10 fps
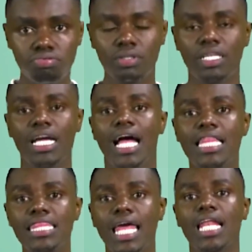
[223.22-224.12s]
and a
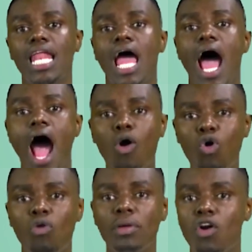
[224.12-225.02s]
copy of the
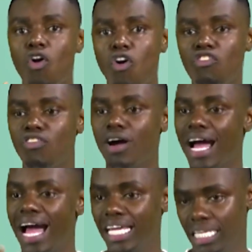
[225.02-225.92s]
national identity
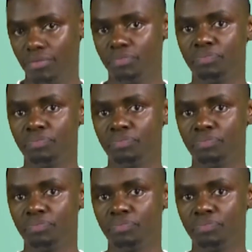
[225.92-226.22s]
card.